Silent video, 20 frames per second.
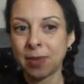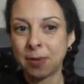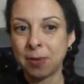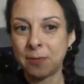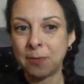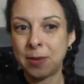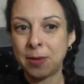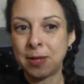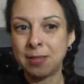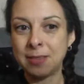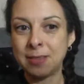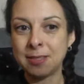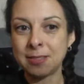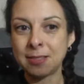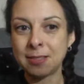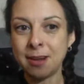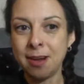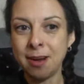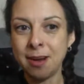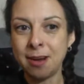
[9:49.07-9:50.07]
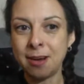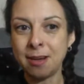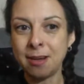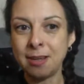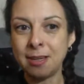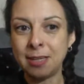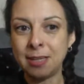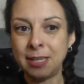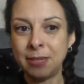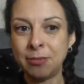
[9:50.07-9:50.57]
But in this
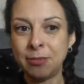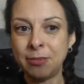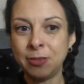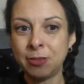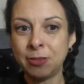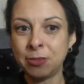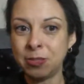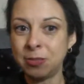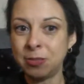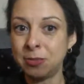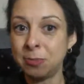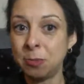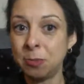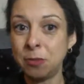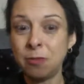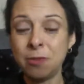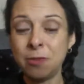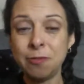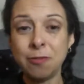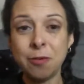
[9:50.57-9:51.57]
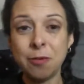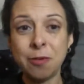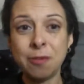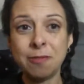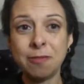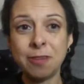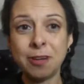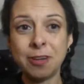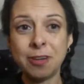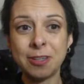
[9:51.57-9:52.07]
card, even though she's moving
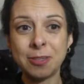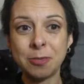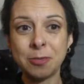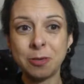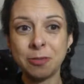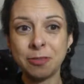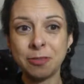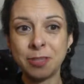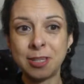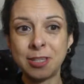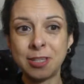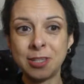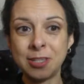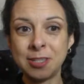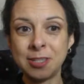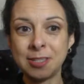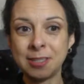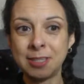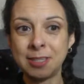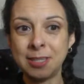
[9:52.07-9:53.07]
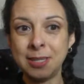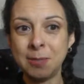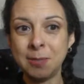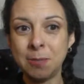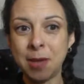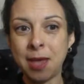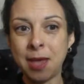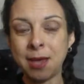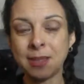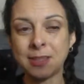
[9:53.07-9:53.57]
forward very swiftly, she's leaning
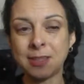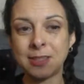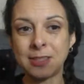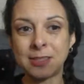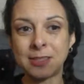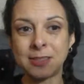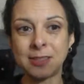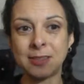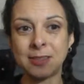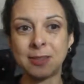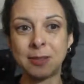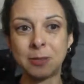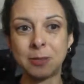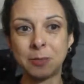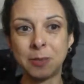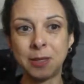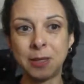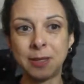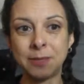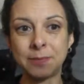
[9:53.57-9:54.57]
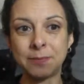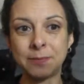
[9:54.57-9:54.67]
back just a little bit.